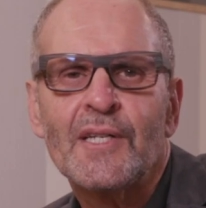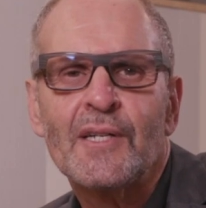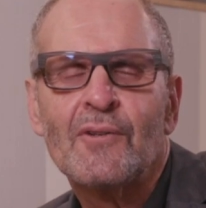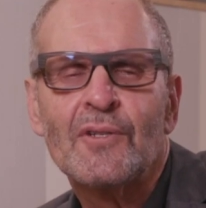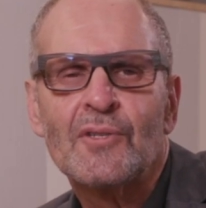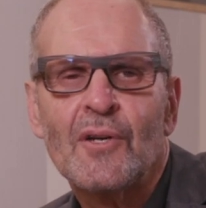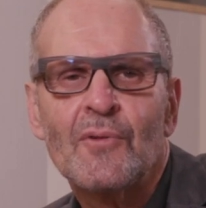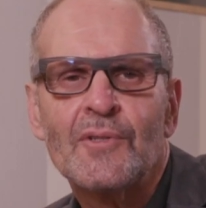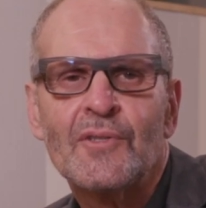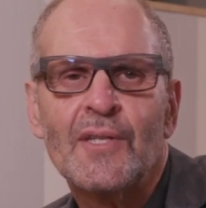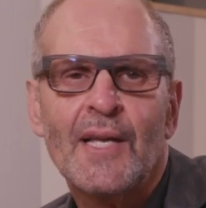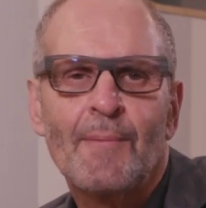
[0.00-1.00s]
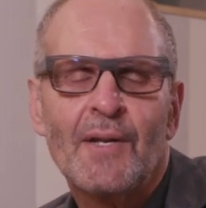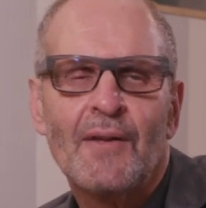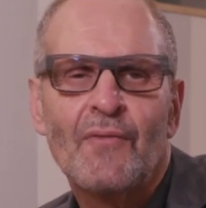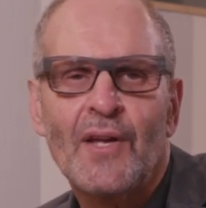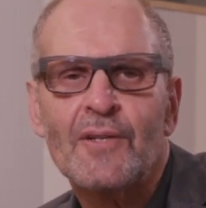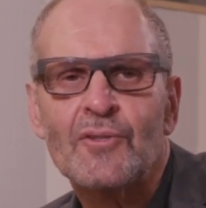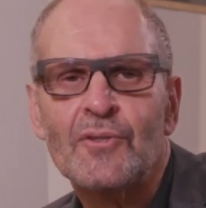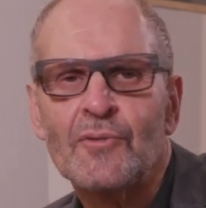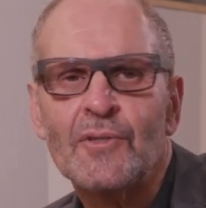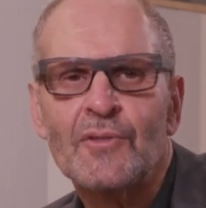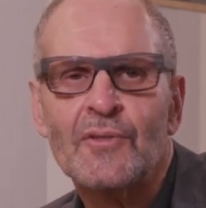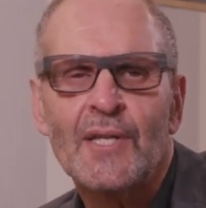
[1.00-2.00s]
a year or so and see how many of their
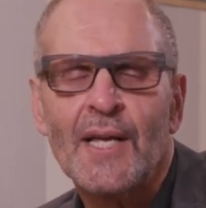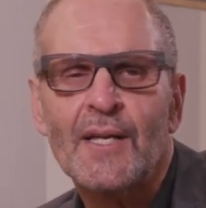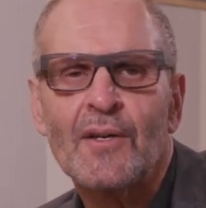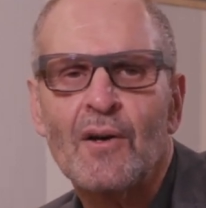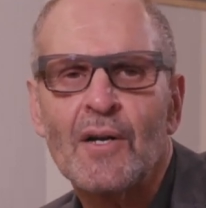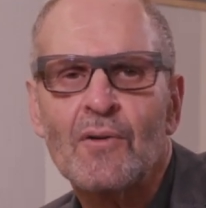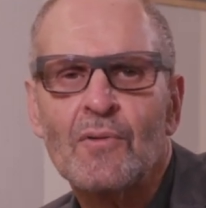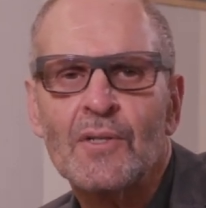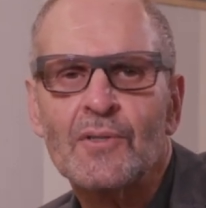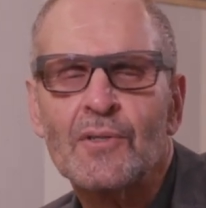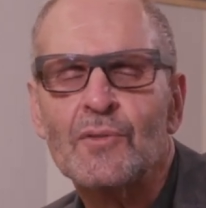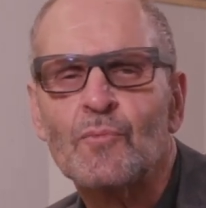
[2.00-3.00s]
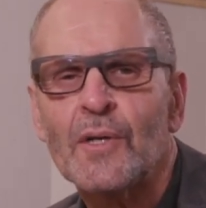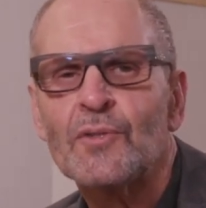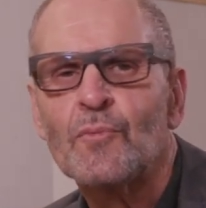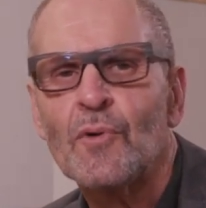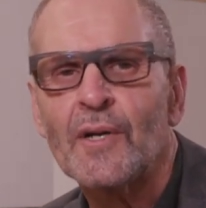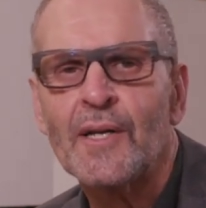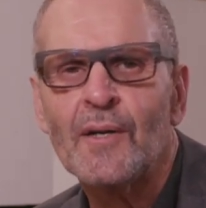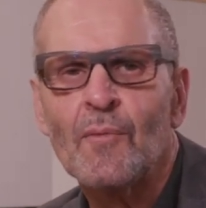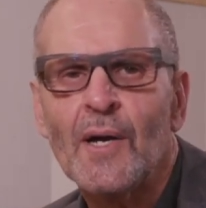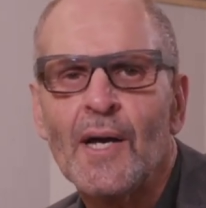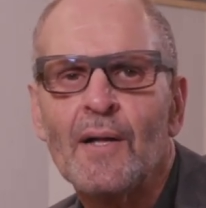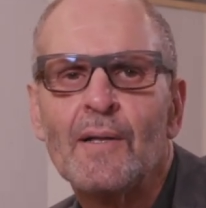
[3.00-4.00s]
students are taking our courses, what's working
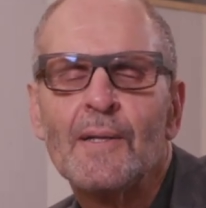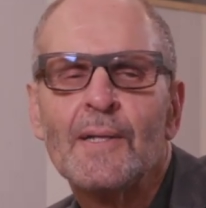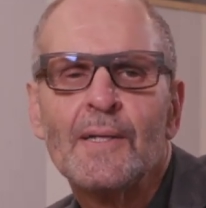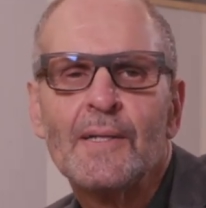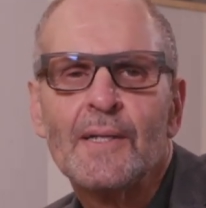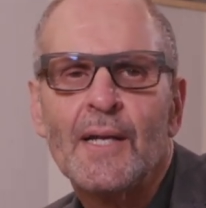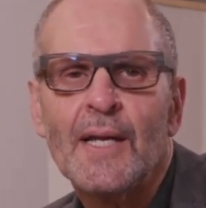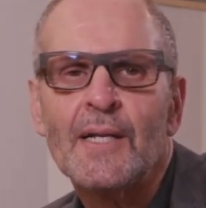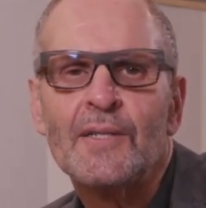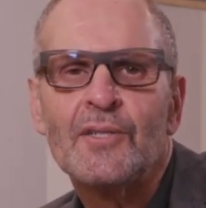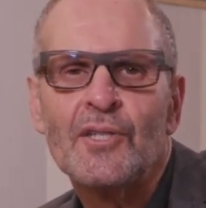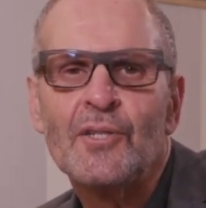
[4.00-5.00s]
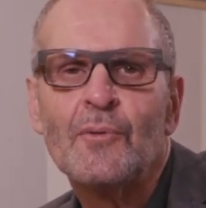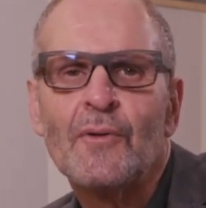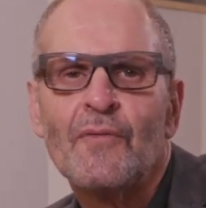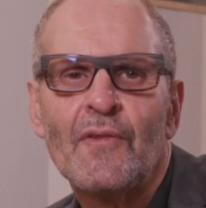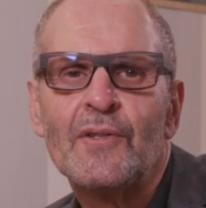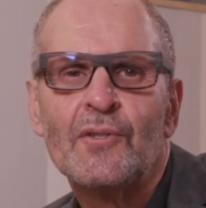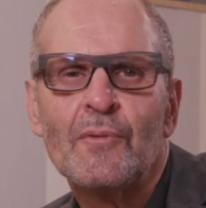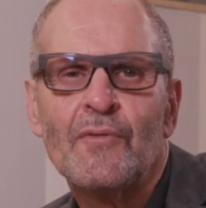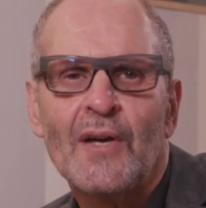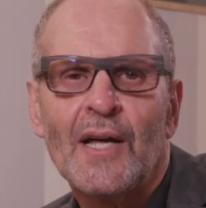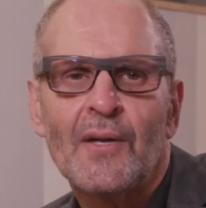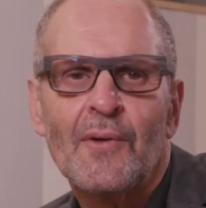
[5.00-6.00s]
well, and continue to
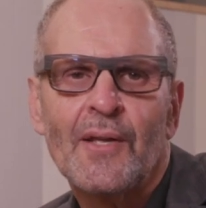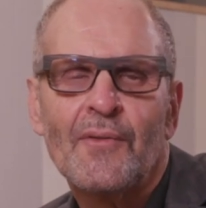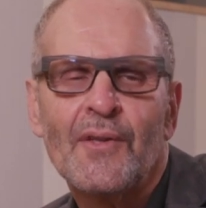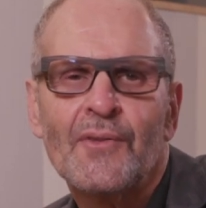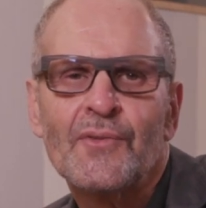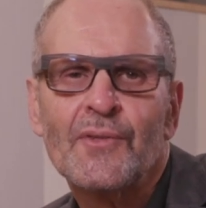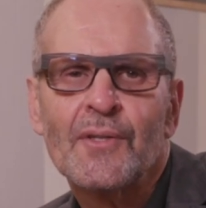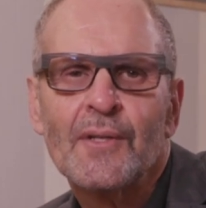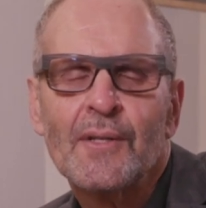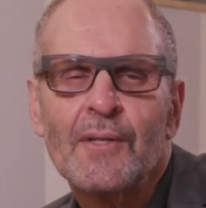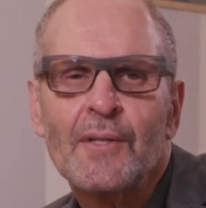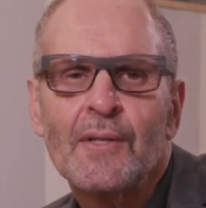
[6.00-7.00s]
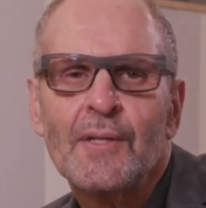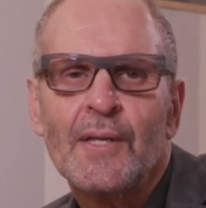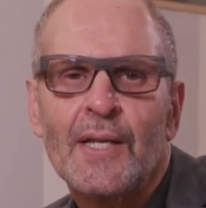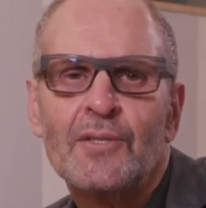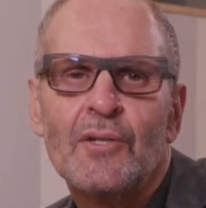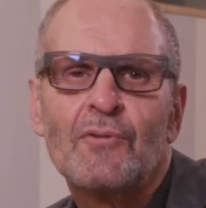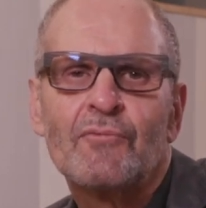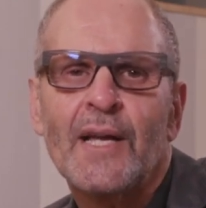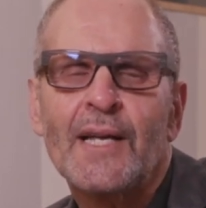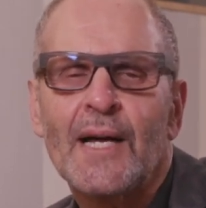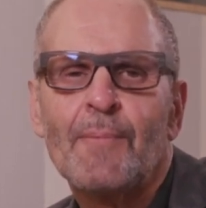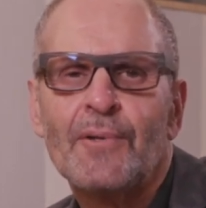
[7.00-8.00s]
evaluate this. It's a
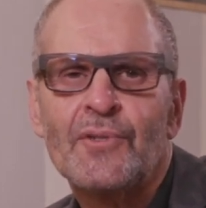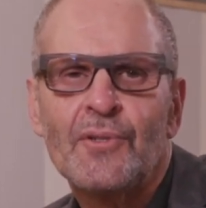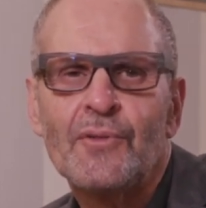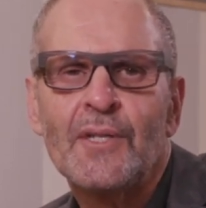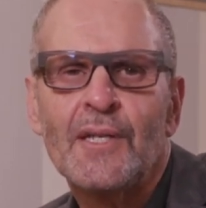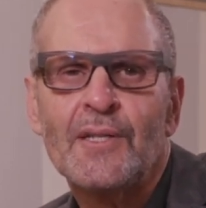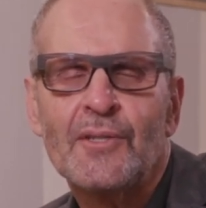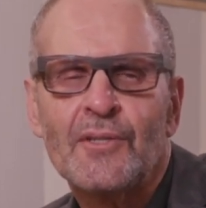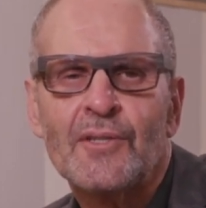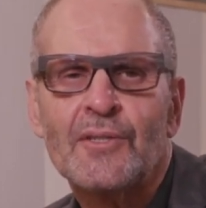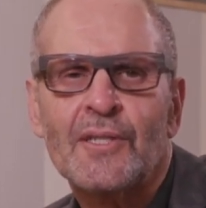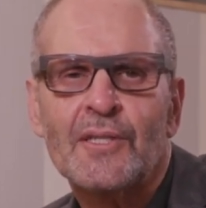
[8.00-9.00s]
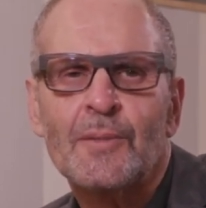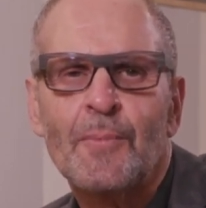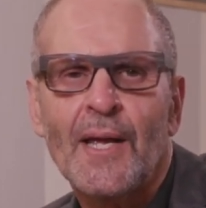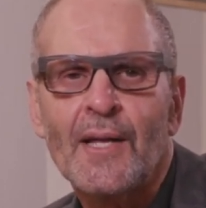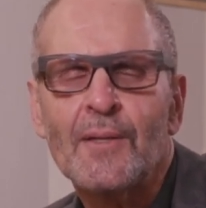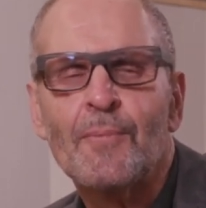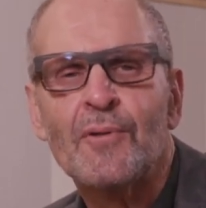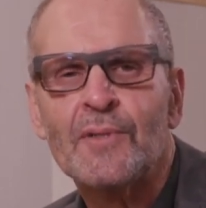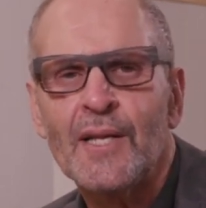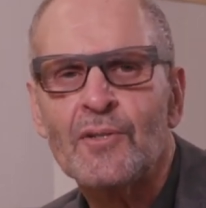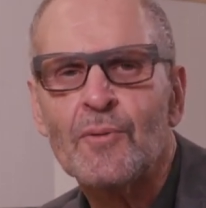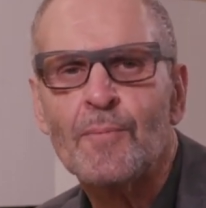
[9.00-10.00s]
great opportunity to just expand the
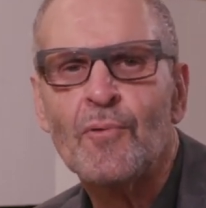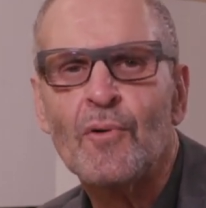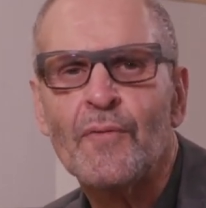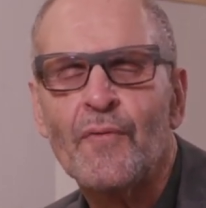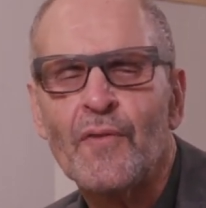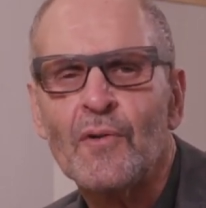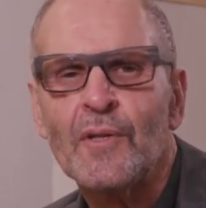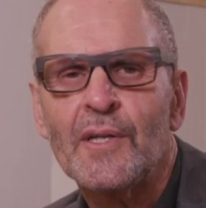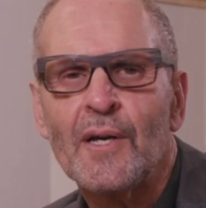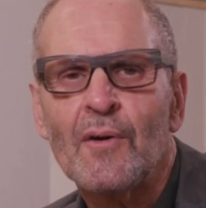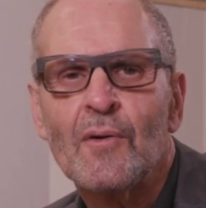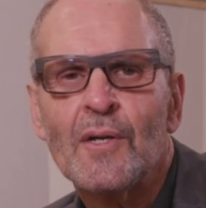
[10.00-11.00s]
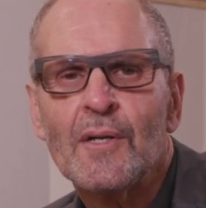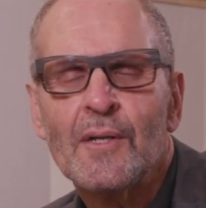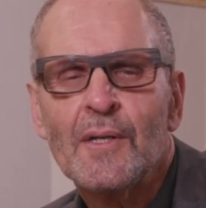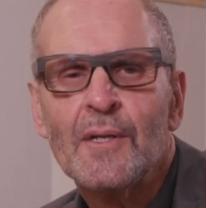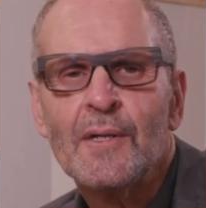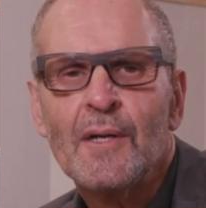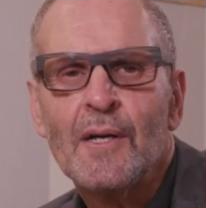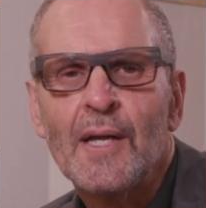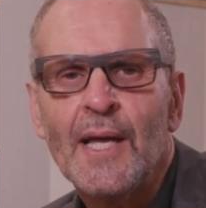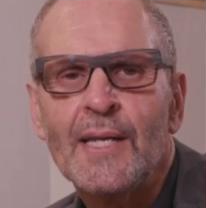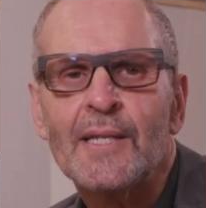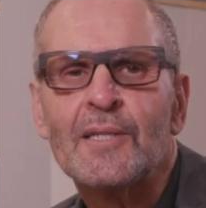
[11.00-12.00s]
potential portfolio
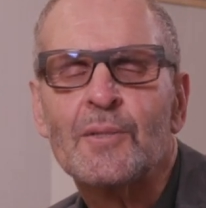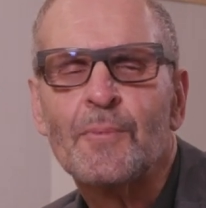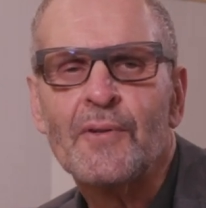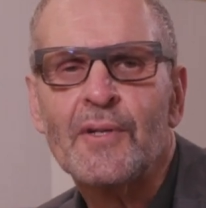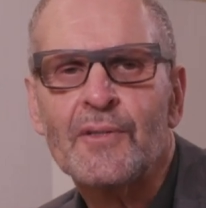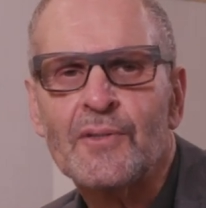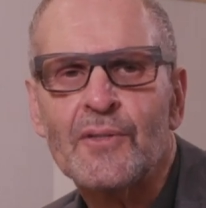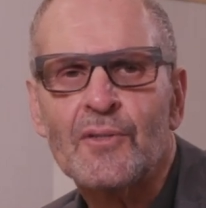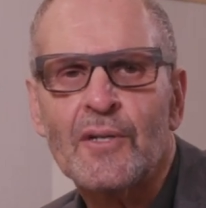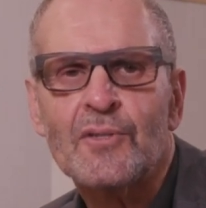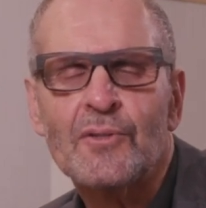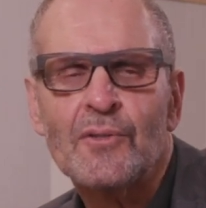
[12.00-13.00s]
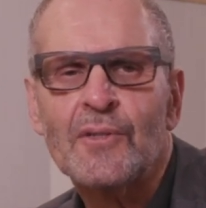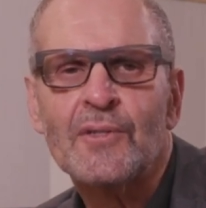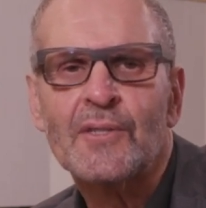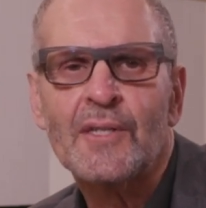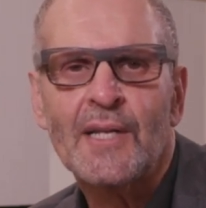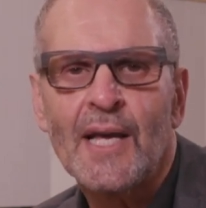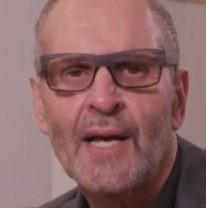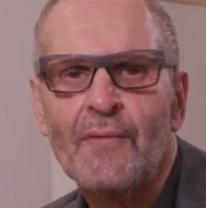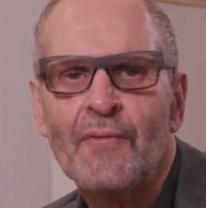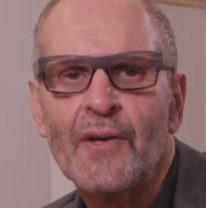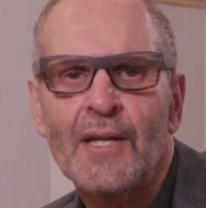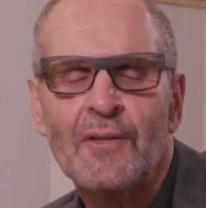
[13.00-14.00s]
and experiences our students can
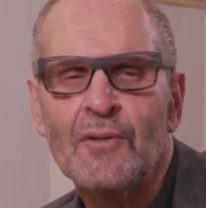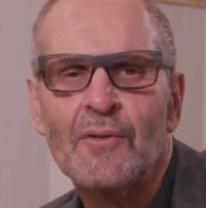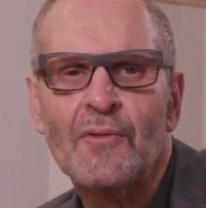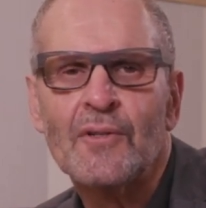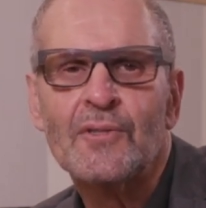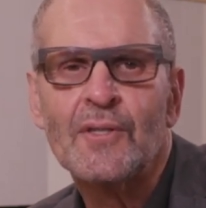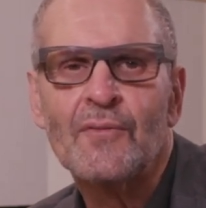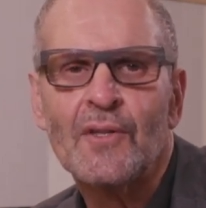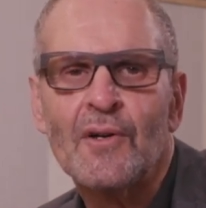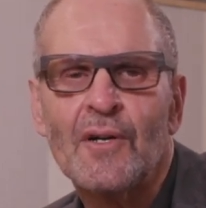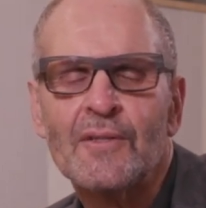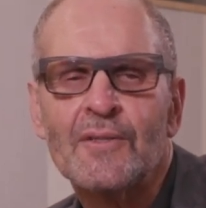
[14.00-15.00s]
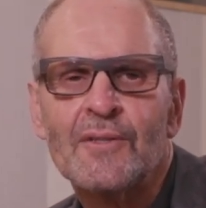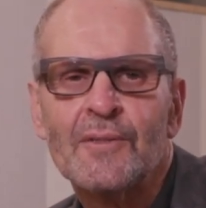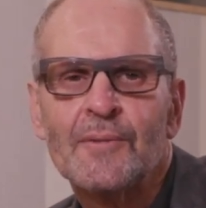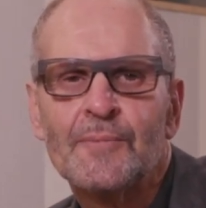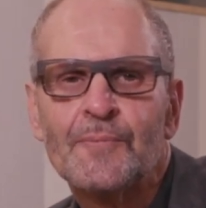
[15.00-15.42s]
have at the University of the Arts.